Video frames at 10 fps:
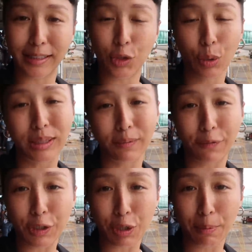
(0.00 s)
the Tourism
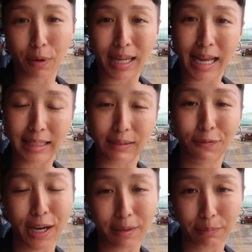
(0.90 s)
Fiji board has
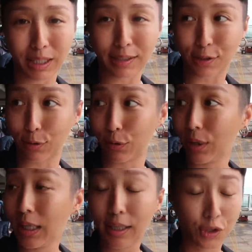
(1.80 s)
invited me to
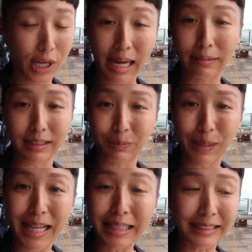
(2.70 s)
check out this
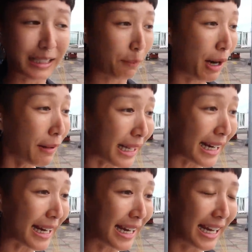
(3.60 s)
place, and
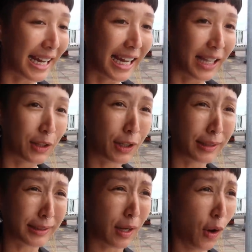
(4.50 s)
apparently there
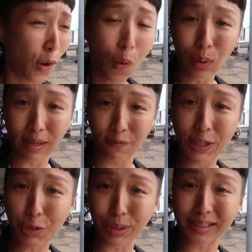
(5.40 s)
is a whole
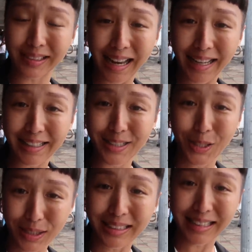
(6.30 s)
adventurous side
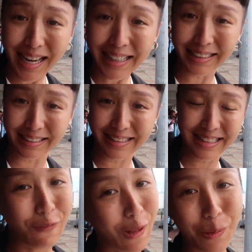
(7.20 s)
to this island.
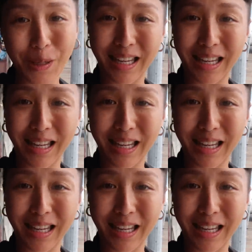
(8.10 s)
Follow